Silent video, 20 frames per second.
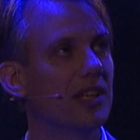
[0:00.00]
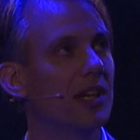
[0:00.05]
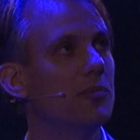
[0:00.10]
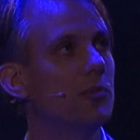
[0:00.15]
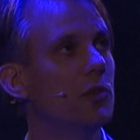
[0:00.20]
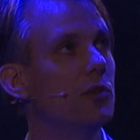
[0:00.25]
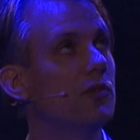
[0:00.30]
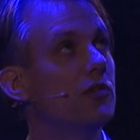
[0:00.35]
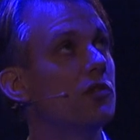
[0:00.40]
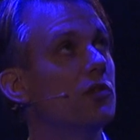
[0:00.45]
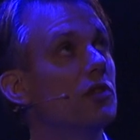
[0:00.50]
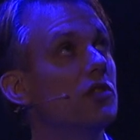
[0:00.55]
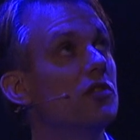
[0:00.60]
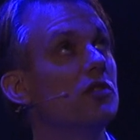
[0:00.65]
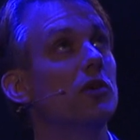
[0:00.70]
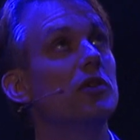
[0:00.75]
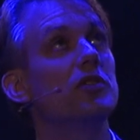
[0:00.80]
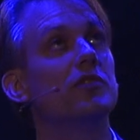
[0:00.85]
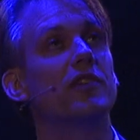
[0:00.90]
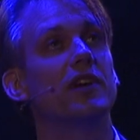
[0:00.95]
and I moved to the
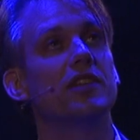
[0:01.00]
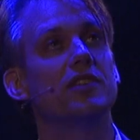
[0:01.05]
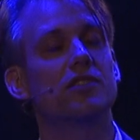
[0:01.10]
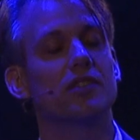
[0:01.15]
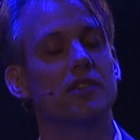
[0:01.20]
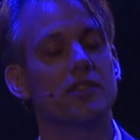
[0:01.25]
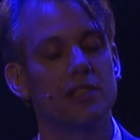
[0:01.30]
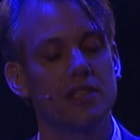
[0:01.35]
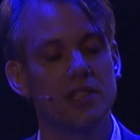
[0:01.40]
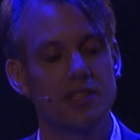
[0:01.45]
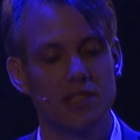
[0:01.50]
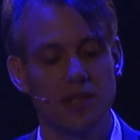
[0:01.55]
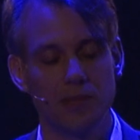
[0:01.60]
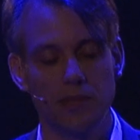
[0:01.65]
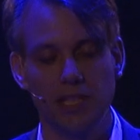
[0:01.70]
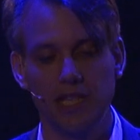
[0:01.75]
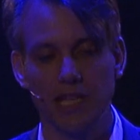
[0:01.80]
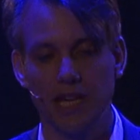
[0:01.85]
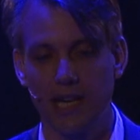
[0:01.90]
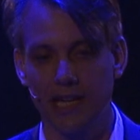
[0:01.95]
joint venture,
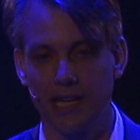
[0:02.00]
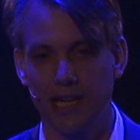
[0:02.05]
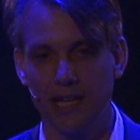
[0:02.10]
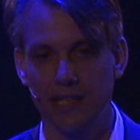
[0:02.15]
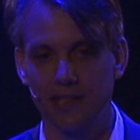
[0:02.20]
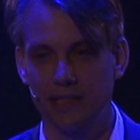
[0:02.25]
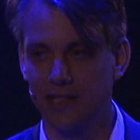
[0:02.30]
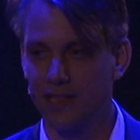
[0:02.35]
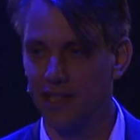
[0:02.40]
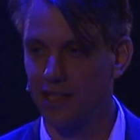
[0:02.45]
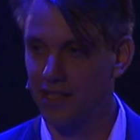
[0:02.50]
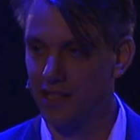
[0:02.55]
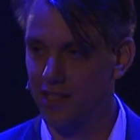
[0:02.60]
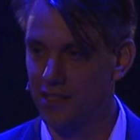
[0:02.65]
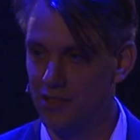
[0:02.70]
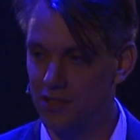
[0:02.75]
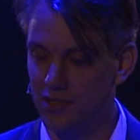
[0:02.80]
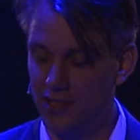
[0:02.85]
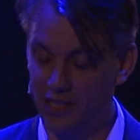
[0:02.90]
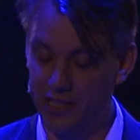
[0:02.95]
DSM Niaga.
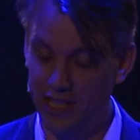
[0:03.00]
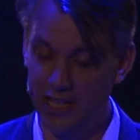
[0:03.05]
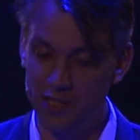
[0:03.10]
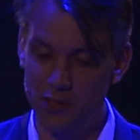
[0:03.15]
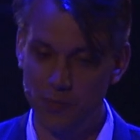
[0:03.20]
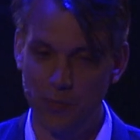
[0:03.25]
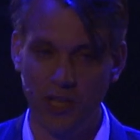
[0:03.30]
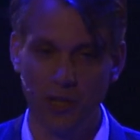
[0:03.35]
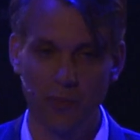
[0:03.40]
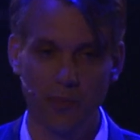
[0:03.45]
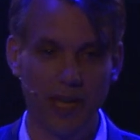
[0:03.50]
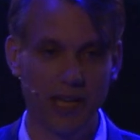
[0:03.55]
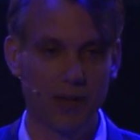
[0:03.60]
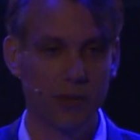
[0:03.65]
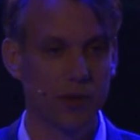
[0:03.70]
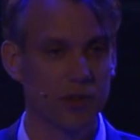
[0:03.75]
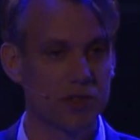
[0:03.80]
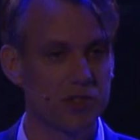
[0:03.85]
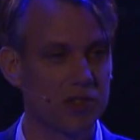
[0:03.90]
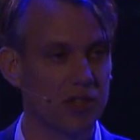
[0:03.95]
Niaga is, again, spelled
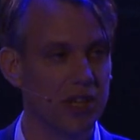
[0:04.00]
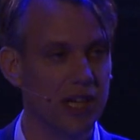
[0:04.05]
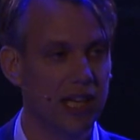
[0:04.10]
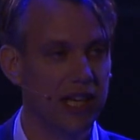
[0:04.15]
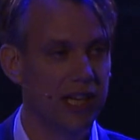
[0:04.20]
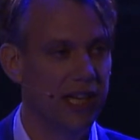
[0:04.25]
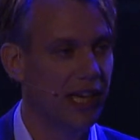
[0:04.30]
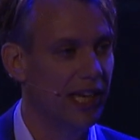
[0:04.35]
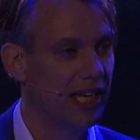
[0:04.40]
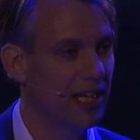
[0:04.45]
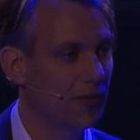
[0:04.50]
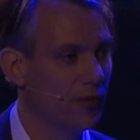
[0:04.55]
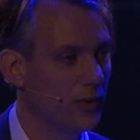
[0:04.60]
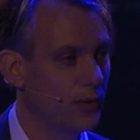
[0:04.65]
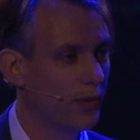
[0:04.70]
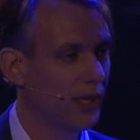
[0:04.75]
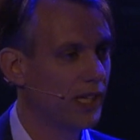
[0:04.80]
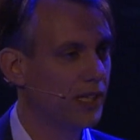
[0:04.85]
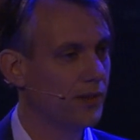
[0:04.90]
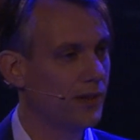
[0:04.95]
backwards. And
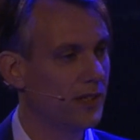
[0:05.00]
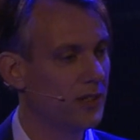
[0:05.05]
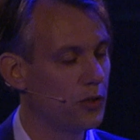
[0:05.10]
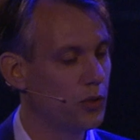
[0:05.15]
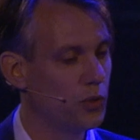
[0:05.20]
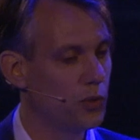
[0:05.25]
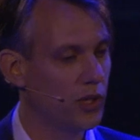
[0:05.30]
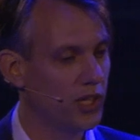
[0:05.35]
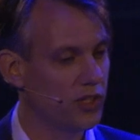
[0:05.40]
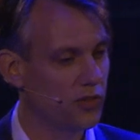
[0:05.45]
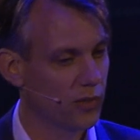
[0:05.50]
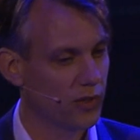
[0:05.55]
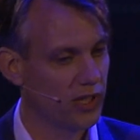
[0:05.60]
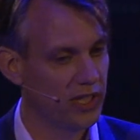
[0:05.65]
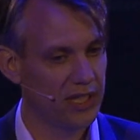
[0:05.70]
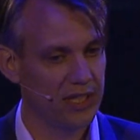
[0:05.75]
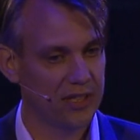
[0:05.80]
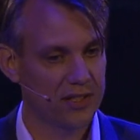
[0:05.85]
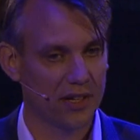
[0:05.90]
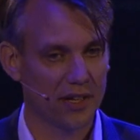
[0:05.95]
everything we do is
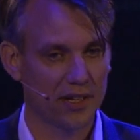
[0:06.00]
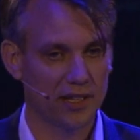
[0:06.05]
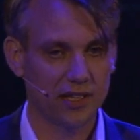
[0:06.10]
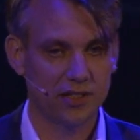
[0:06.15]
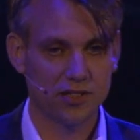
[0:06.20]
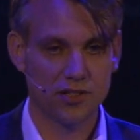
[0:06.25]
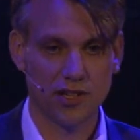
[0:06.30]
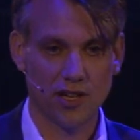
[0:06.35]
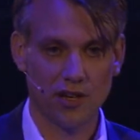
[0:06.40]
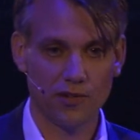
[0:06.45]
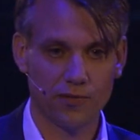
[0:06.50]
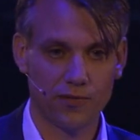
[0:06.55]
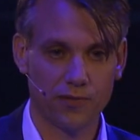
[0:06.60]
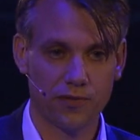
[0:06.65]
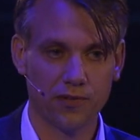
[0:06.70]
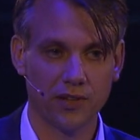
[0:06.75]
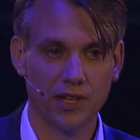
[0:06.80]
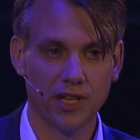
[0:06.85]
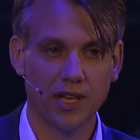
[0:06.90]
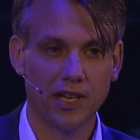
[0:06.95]
redesigning
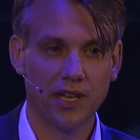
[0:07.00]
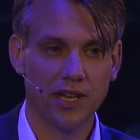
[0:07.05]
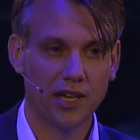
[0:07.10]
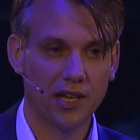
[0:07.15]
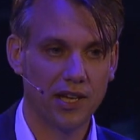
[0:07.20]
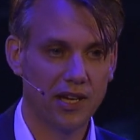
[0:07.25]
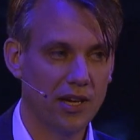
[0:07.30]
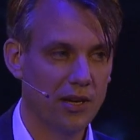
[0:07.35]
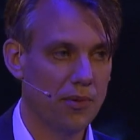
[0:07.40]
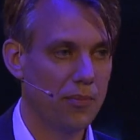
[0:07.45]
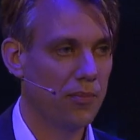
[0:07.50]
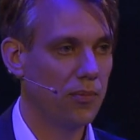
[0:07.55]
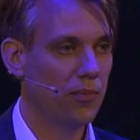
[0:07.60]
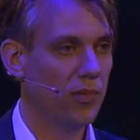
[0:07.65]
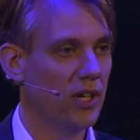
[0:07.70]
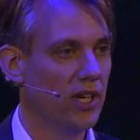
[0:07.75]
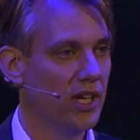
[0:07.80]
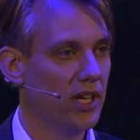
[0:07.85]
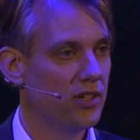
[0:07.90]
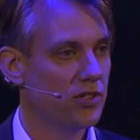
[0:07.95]
stuff
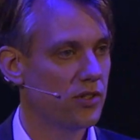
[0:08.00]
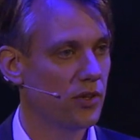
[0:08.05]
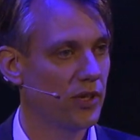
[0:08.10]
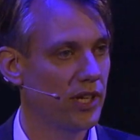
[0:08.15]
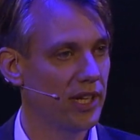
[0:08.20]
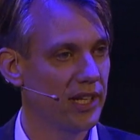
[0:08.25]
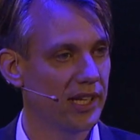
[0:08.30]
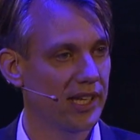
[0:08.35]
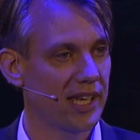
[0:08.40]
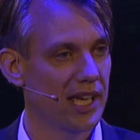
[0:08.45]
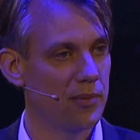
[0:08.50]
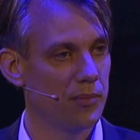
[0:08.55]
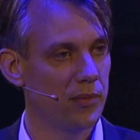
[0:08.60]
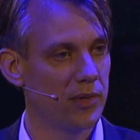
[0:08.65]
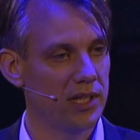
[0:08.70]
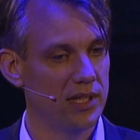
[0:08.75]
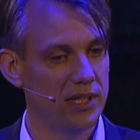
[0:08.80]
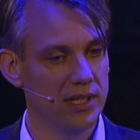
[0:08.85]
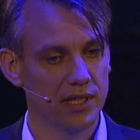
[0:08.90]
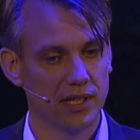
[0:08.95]
so that it can
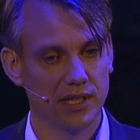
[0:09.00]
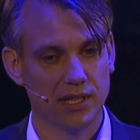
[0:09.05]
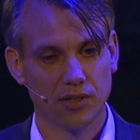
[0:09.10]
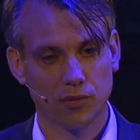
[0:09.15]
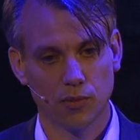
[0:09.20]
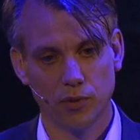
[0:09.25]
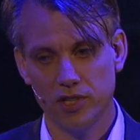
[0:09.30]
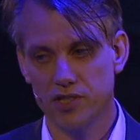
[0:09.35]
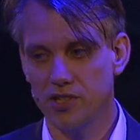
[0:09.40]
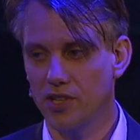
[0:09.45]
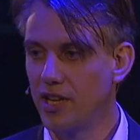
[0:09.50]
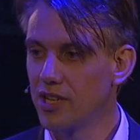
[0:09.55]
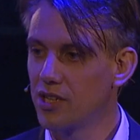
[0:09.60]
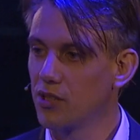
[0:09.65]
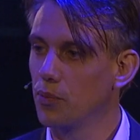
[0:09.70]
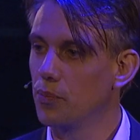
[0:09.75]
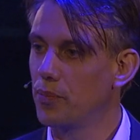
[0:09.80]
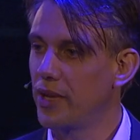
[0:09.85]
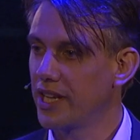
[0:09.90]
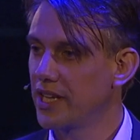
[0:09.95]
be
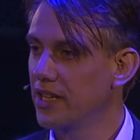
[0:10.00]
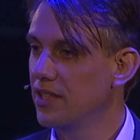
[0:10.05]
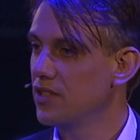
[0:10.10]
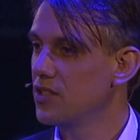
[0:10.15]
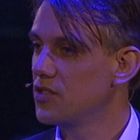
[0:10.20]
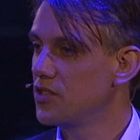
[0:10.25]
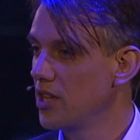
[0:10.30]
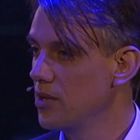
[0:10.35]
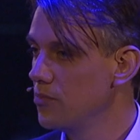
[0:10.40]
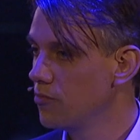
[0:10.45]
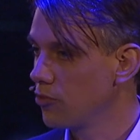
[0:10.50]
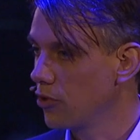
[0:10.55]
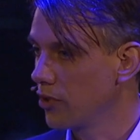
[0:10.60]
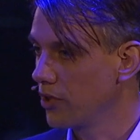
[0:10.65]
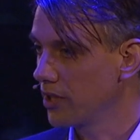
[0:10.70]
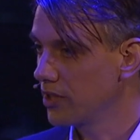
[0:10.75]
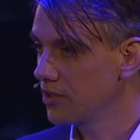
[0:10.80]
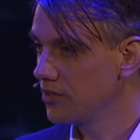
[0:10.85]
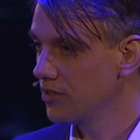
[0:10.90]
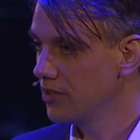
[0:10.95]
recycled back in the same
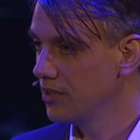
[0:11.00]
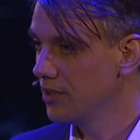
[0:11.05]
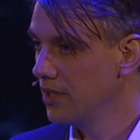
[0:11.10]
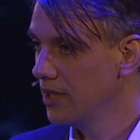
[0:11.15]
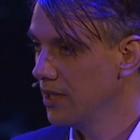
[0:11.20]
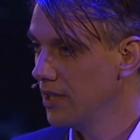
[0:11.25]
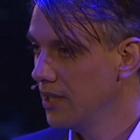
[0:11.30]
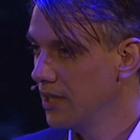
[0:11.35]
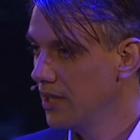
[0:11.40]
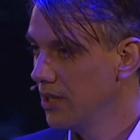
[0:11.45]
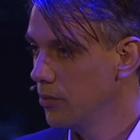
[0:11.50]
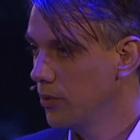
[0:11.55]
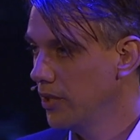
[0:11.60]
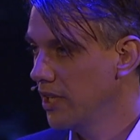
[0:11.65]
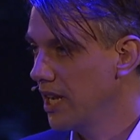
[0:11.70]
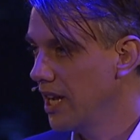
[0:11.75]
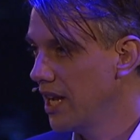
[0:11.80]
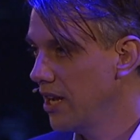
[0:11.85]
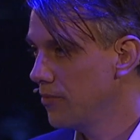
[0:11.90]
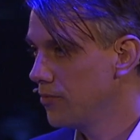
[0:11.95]
product.
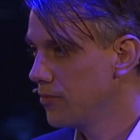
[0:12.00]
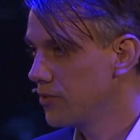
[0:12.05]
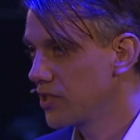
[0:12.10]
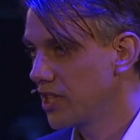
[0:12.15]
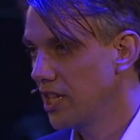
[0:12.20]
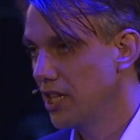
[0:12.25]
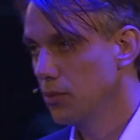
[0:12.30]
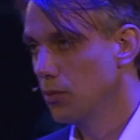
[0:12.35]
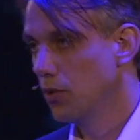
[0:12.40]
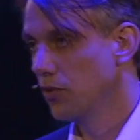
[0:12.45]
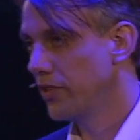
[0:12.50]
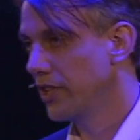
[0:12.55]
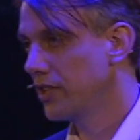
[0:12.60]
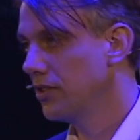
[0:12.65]
We have scalable